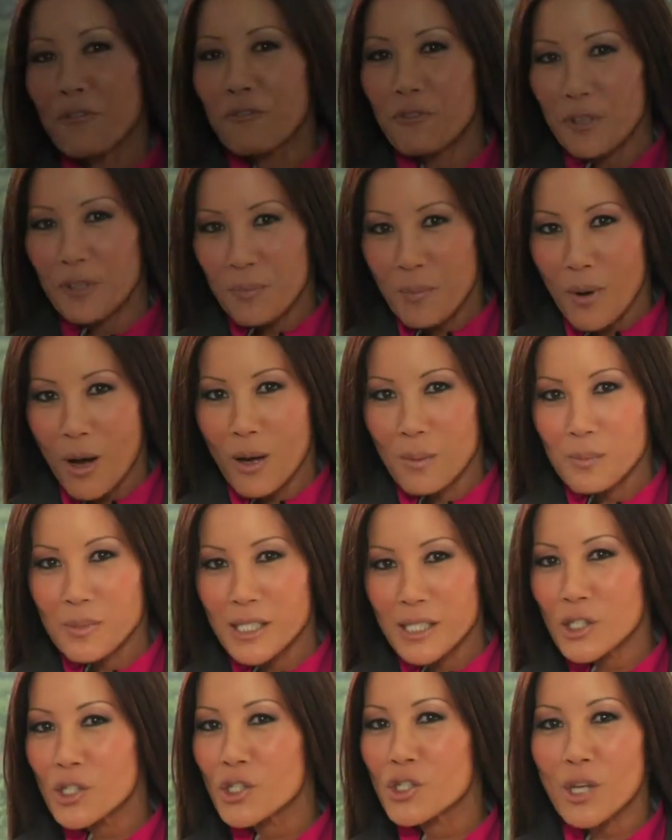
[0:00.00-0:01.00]
Fit
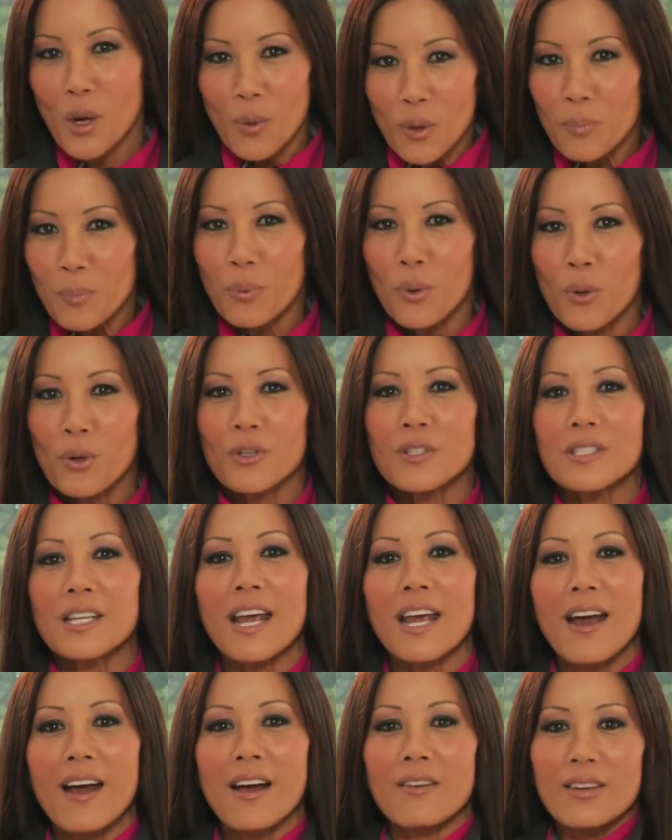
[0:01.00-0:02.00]
Moms, it's so important
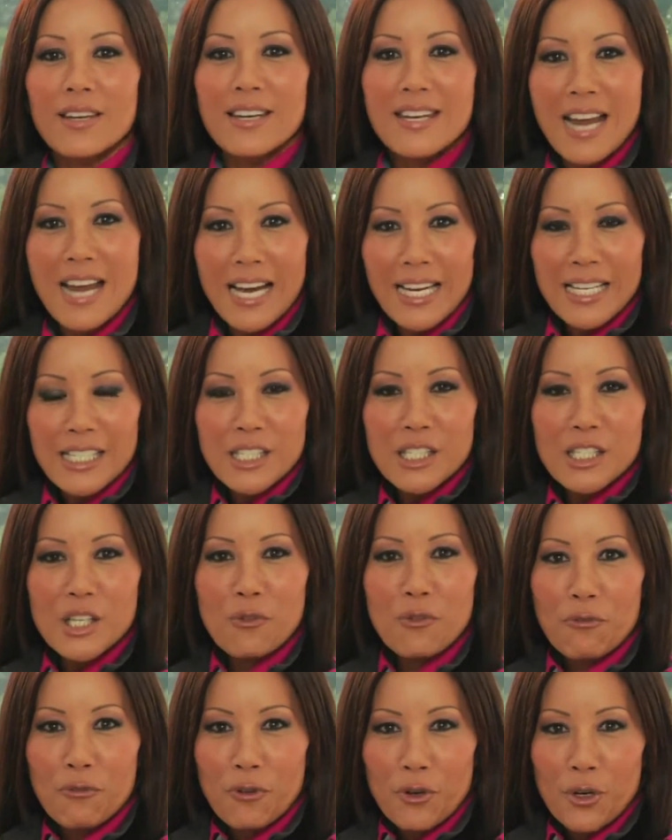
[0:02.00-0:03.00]
to have a nice
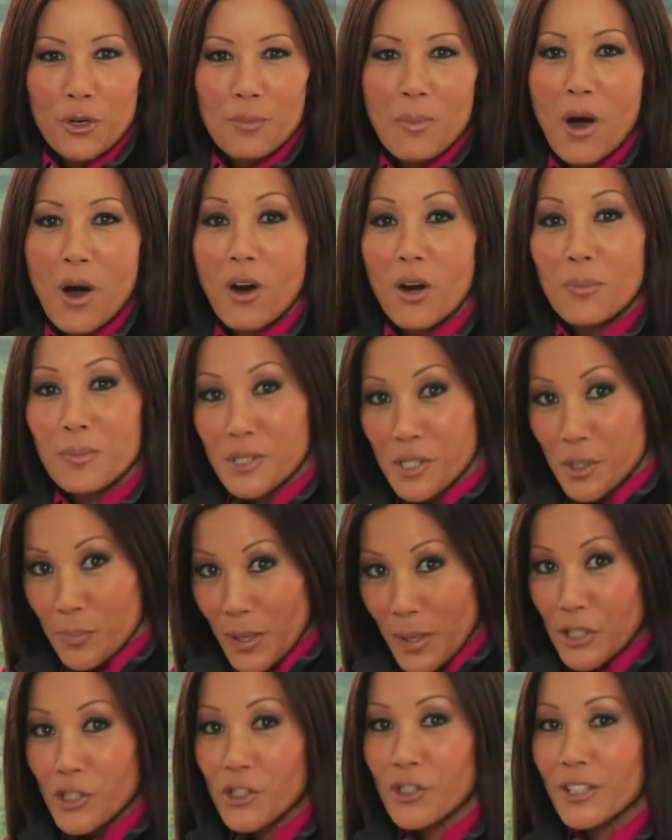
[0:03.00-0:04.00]
firm arm,
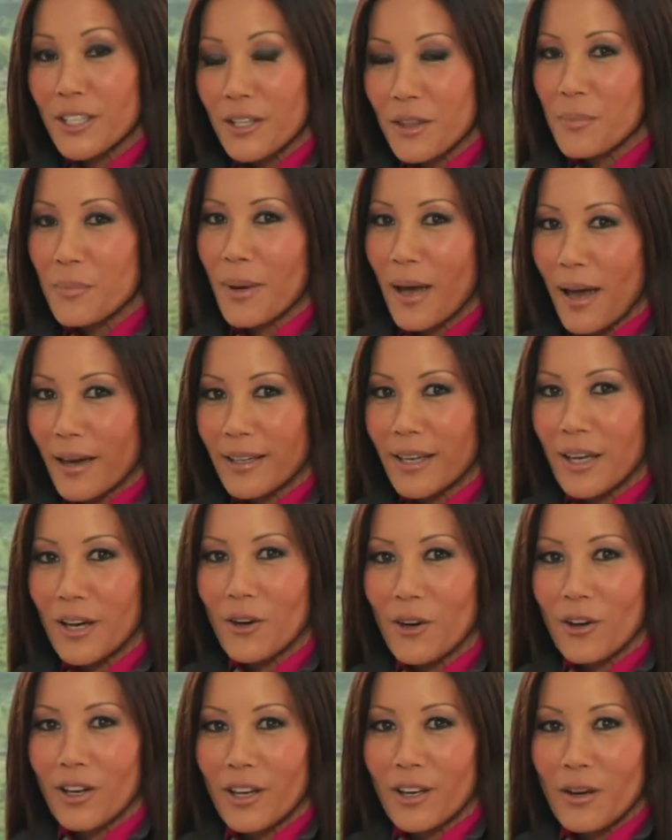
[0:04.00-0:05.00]
especially in the back
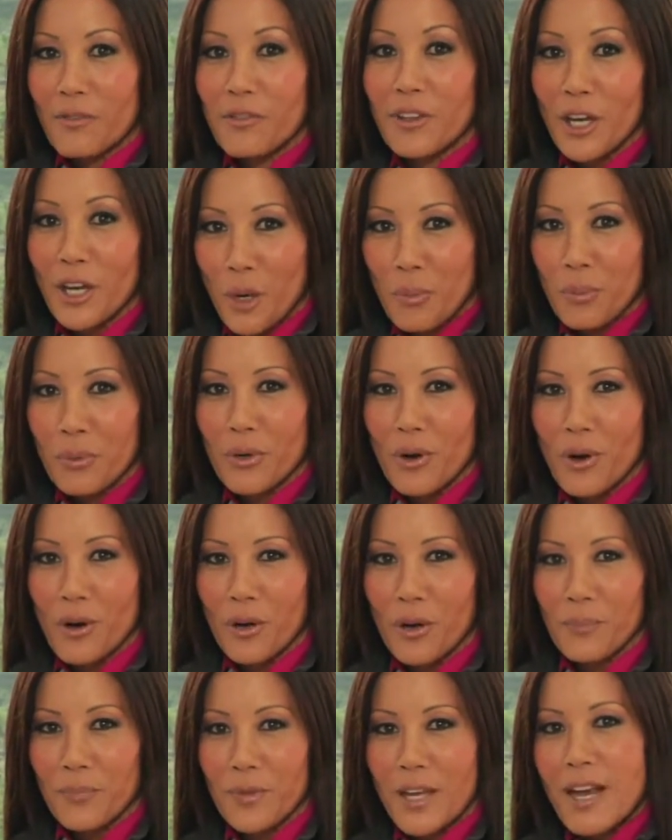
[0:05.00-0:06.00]
area of the upper
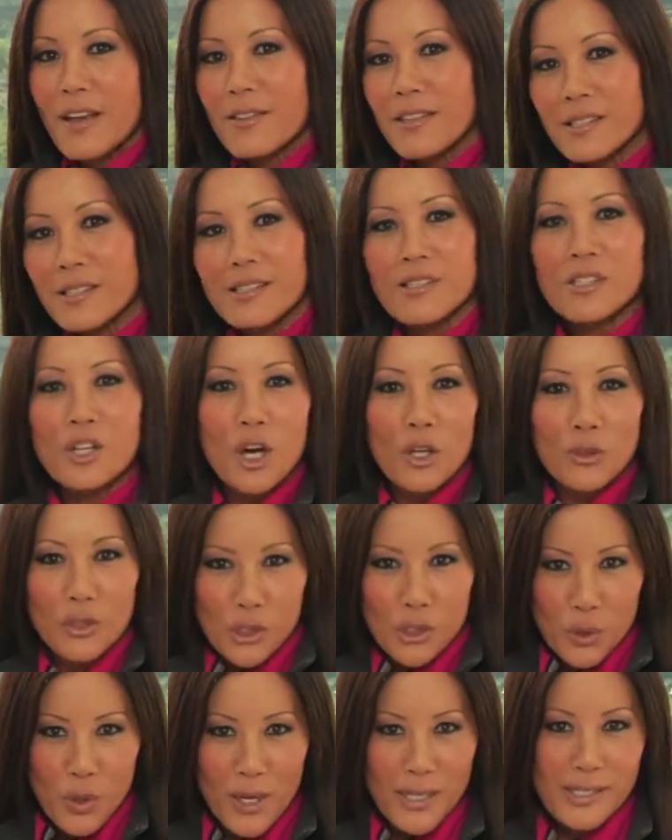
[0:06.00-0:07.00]
arm. This is called
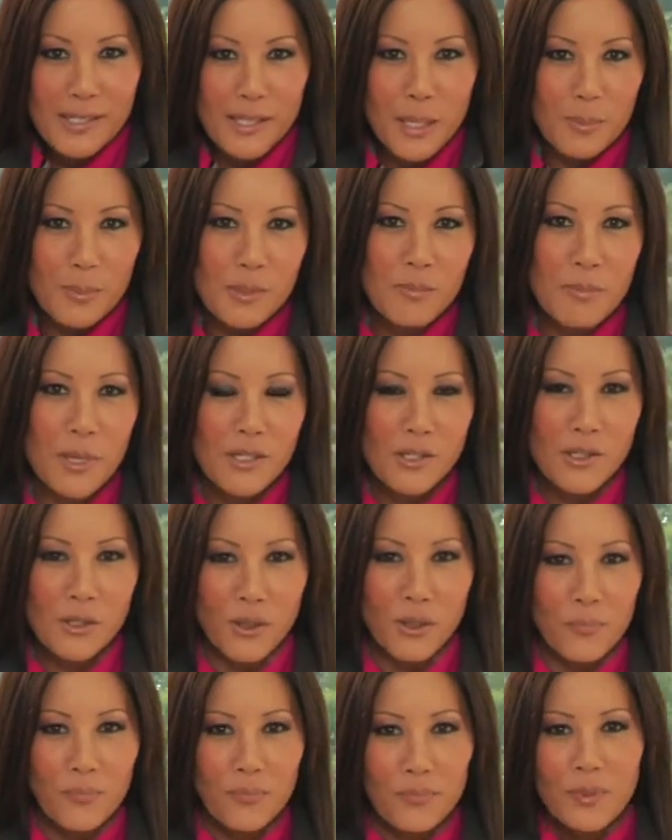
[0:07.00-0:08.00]
the triceps
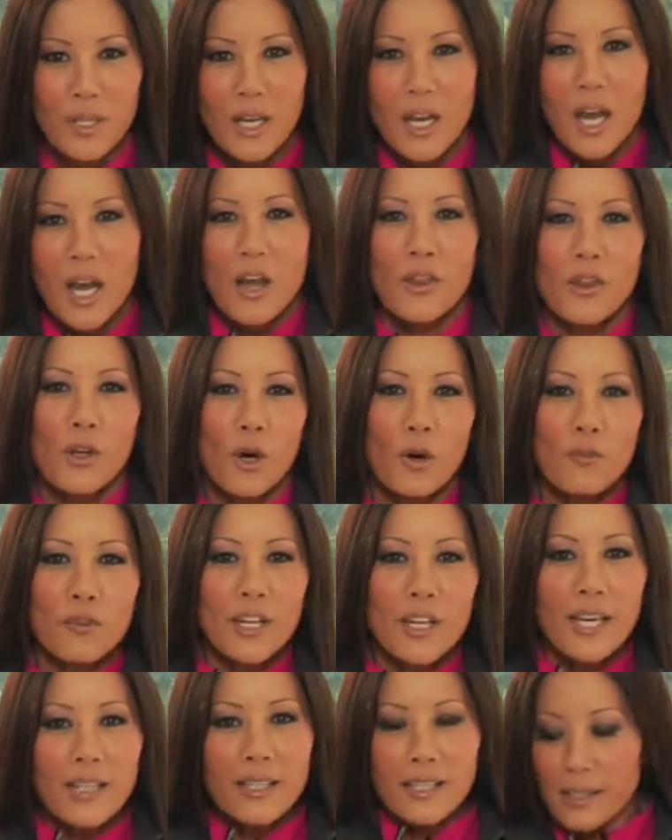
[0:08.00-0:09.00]
muscle. The
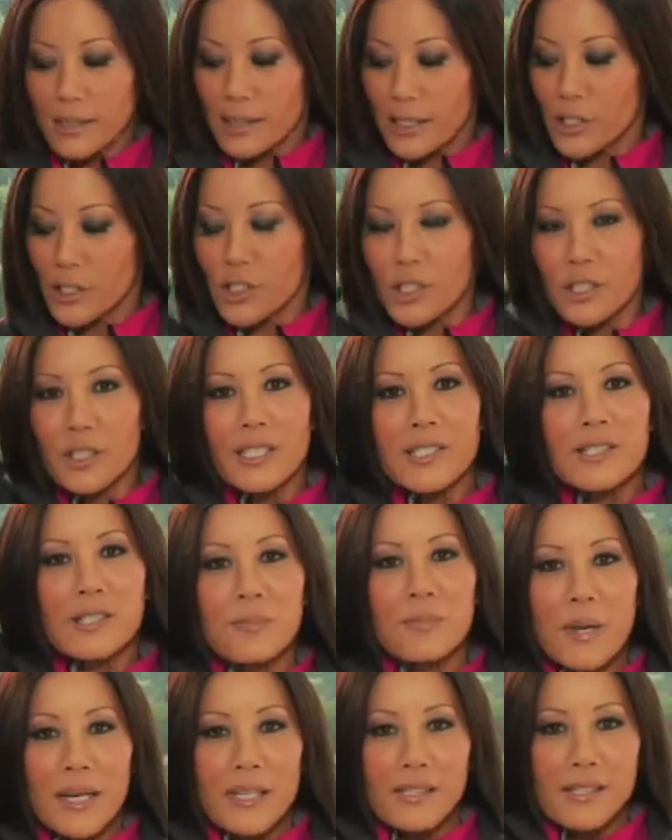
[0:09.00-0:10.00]
overhead extension is
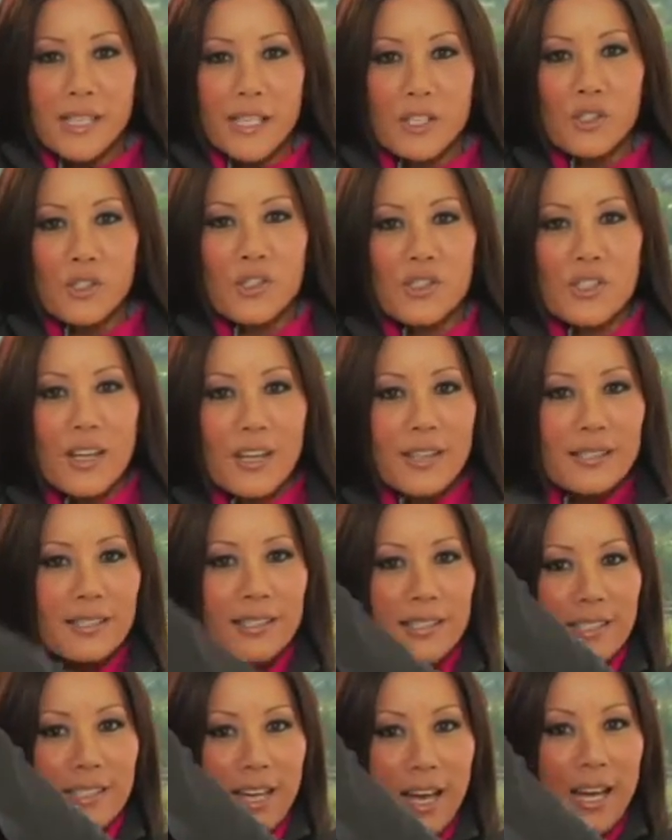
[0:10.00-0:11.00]
the best exercise
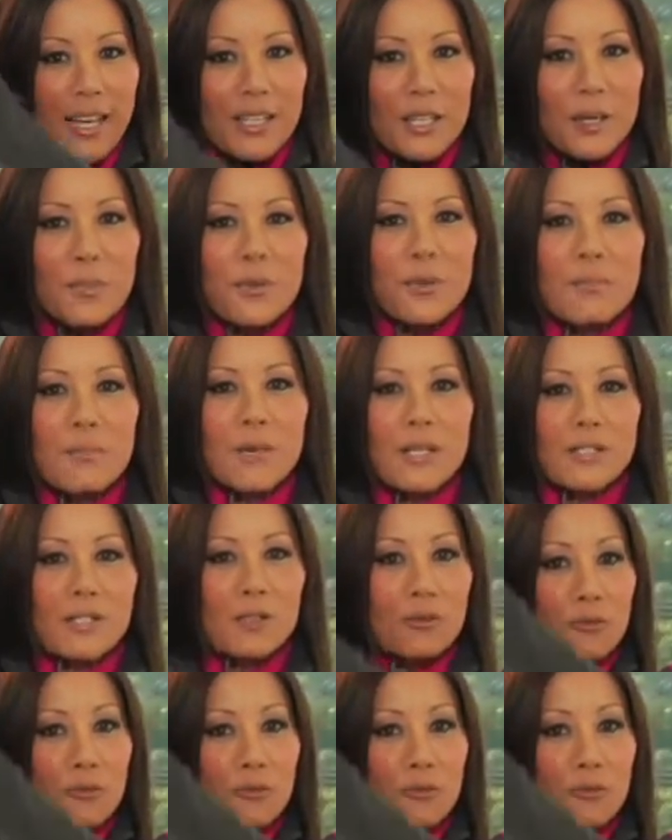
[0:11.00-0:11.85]
to tighten up the muscle